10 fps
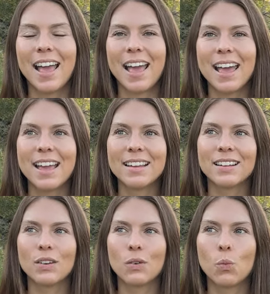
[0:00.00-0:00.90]

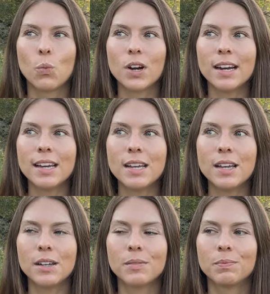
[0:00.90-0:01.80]
And we're
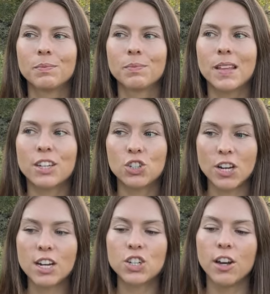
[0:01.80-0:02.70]
gonna
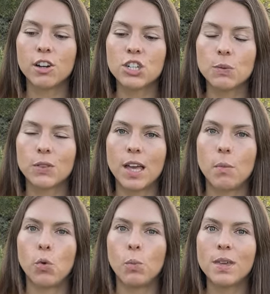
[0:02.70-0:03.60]
exchange energy with
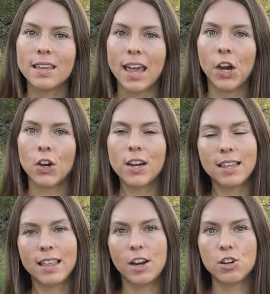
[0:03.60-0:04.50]
them. We'll be
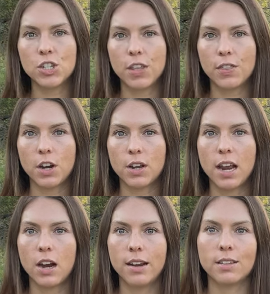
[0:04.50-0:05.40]
carrying the energy that they're
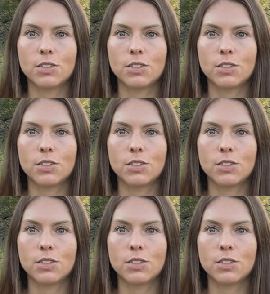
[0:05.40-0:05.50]
carrying.